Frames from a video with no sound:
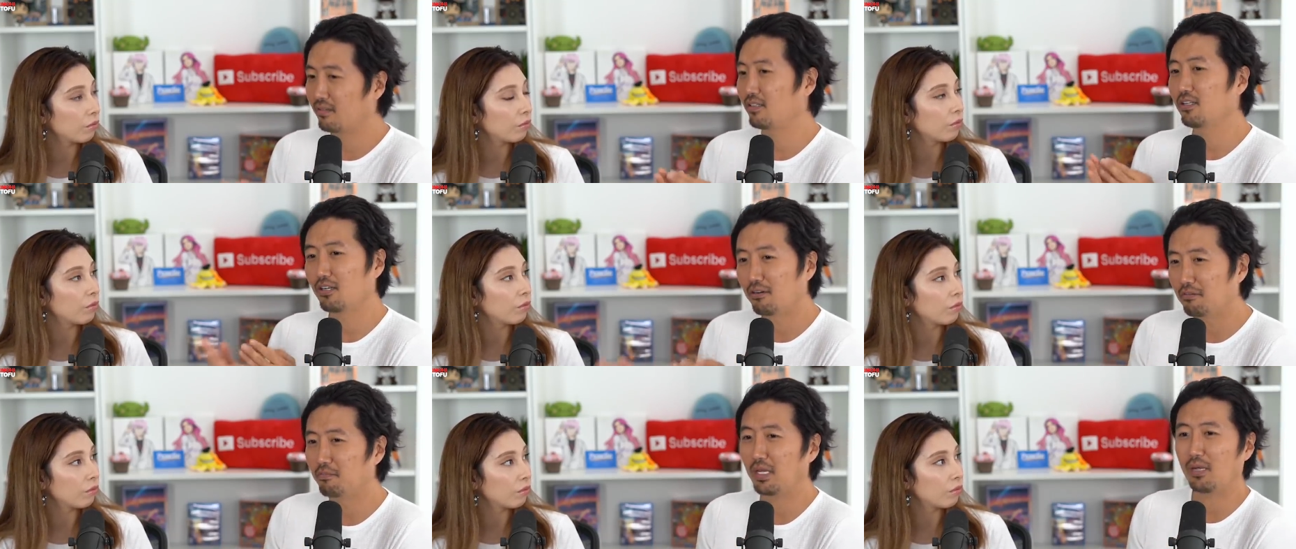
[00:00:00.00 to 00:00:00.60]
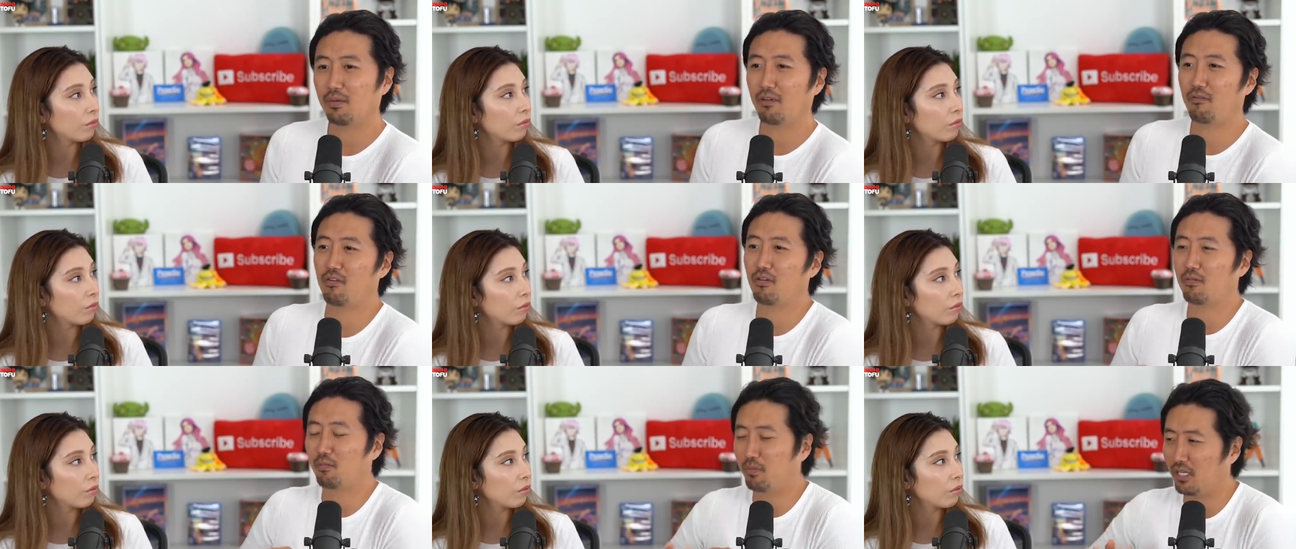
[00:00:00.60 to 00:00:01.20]
Speaker 1: You know, maybe if
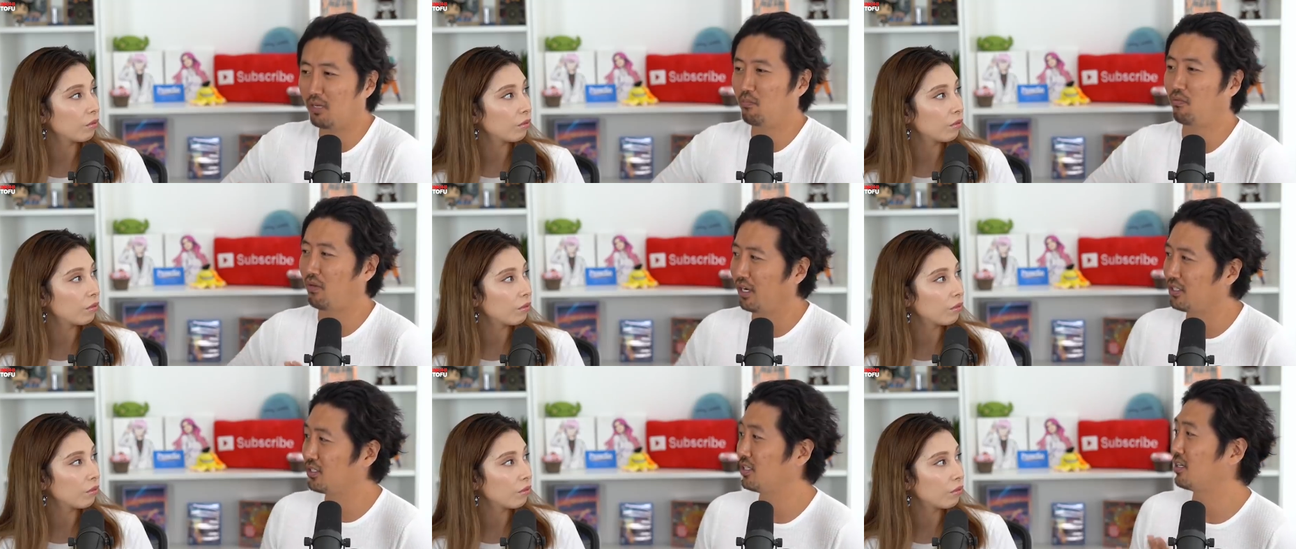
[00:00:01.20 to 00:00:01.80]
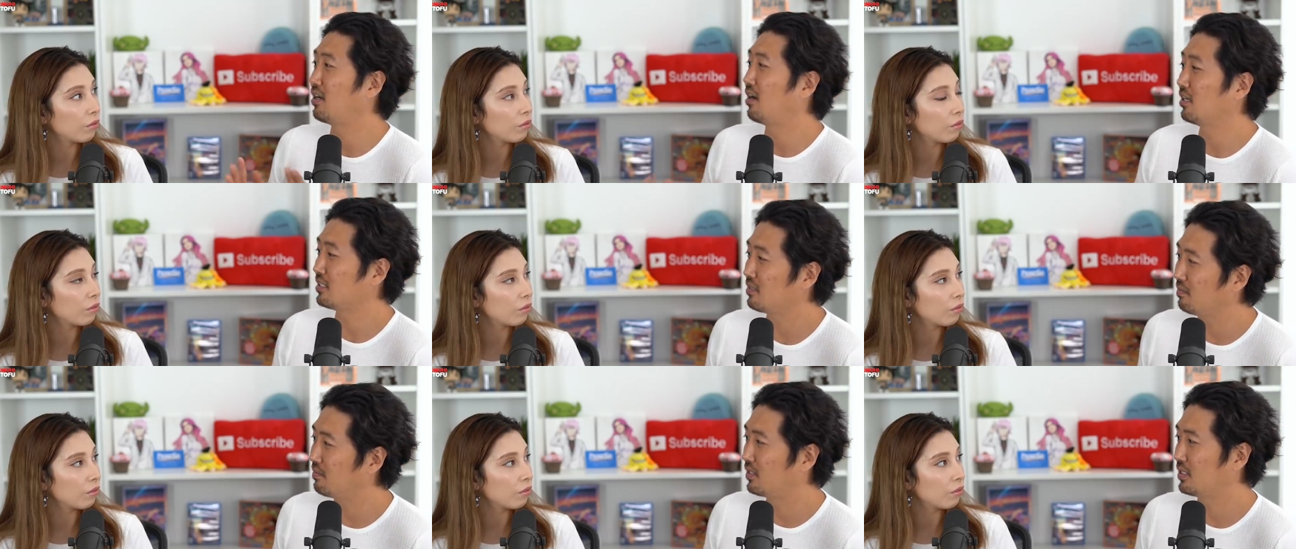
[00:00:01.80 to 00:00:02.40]
you keep praying to the
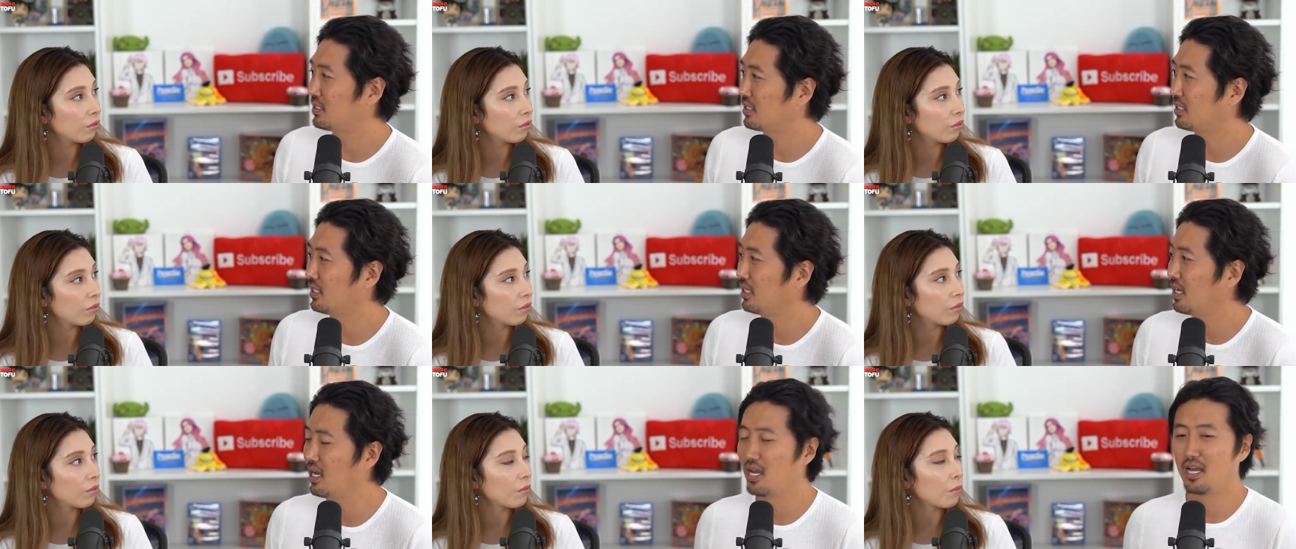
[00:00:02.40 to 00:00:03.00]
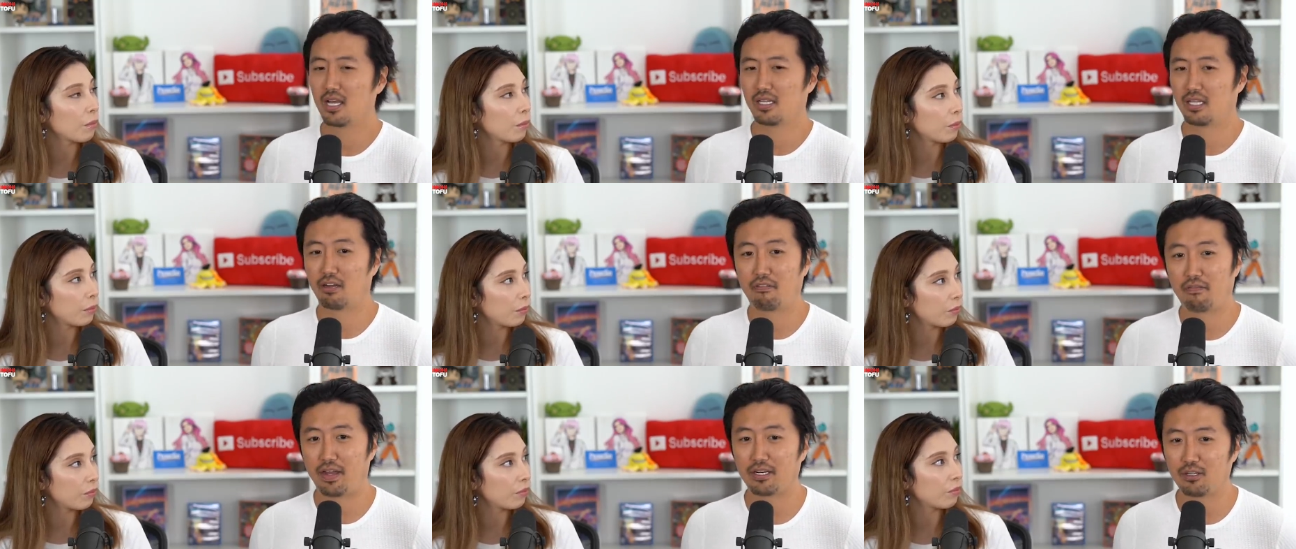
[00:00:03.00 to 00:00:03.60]
goddess of mercy,
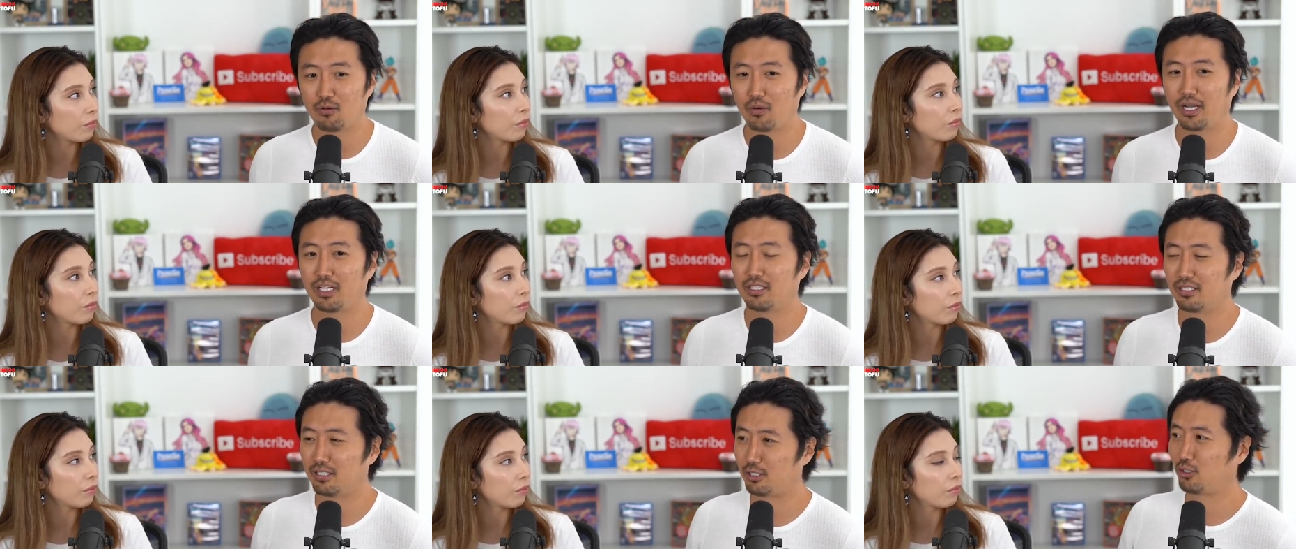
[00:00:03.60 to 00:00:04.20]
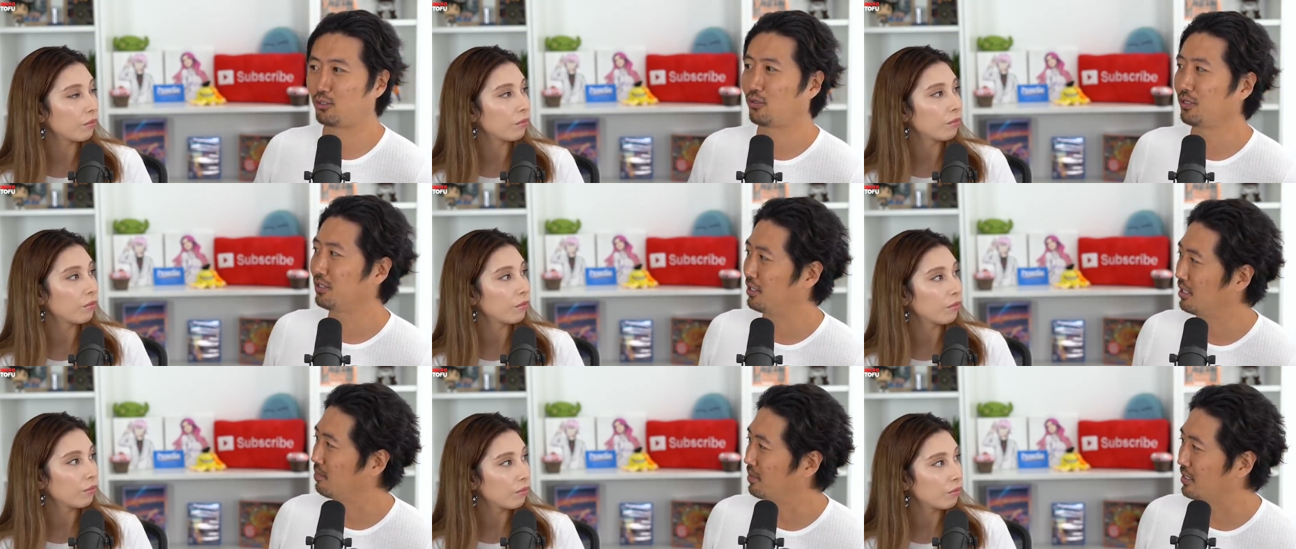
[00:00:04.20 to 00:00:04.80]
they'll find a way to destroy
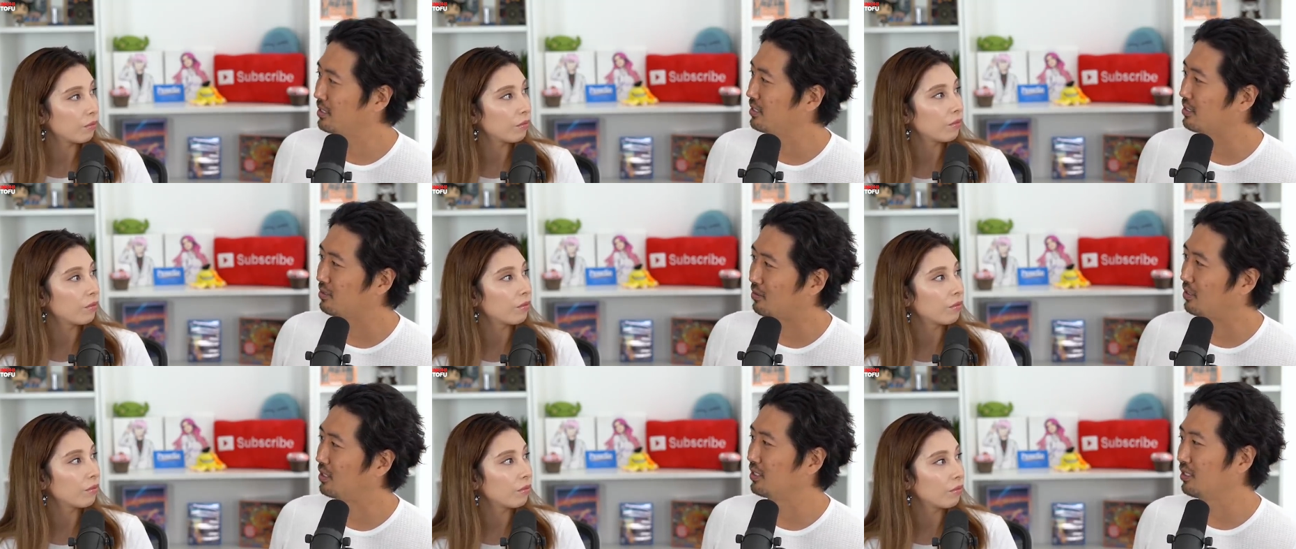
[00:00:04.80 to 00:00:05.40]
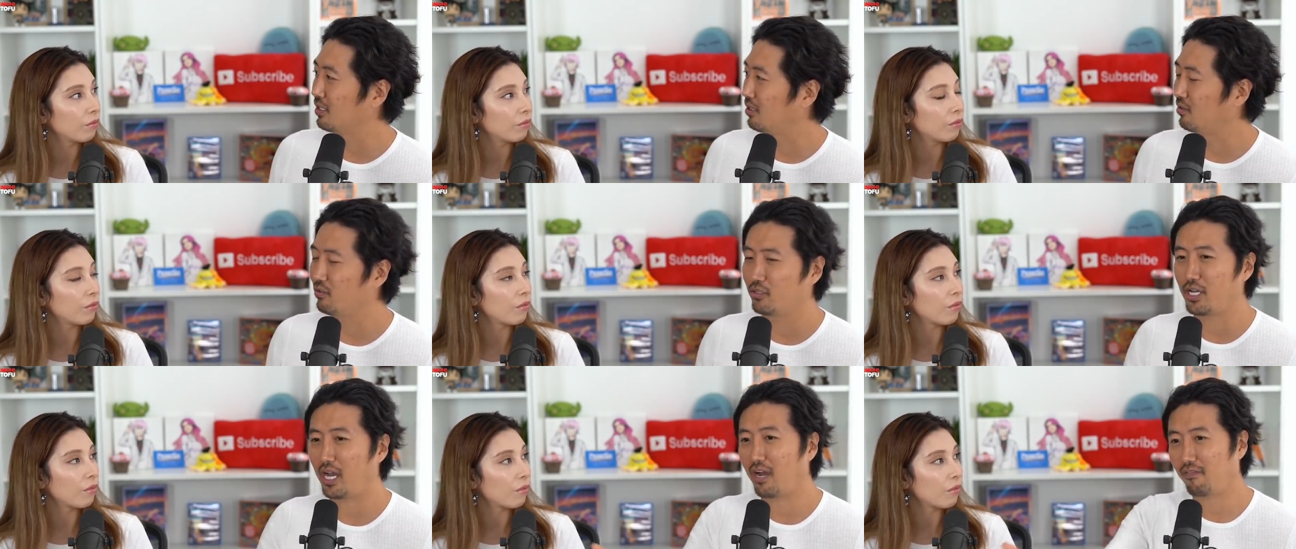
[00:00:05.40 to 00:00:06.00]
demons, or, you know,
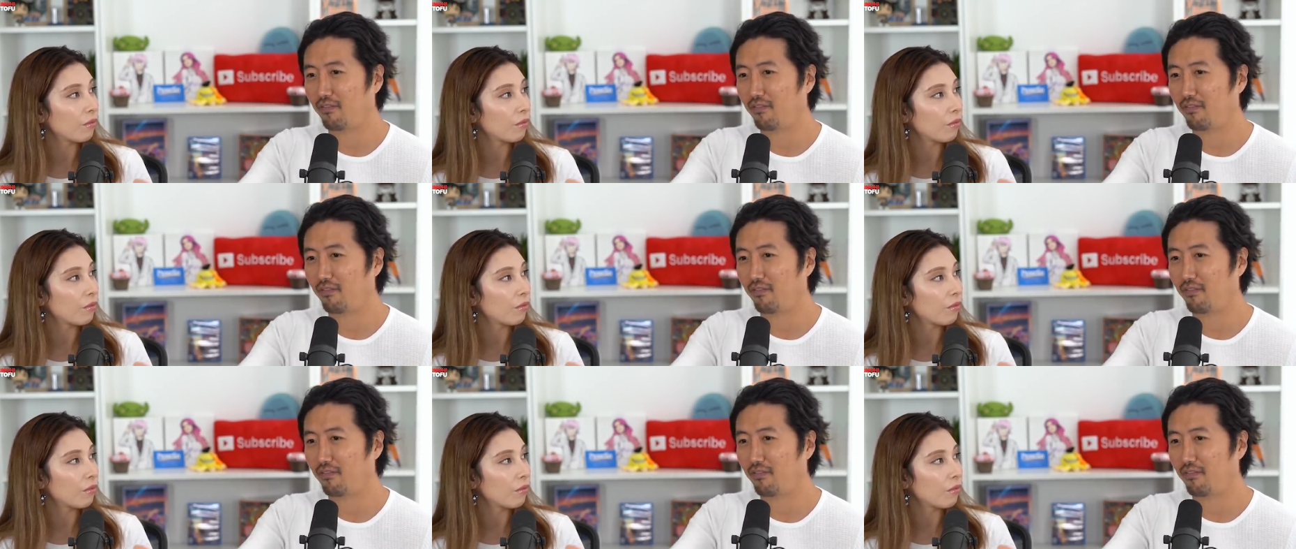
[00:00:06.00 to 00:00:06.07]
you have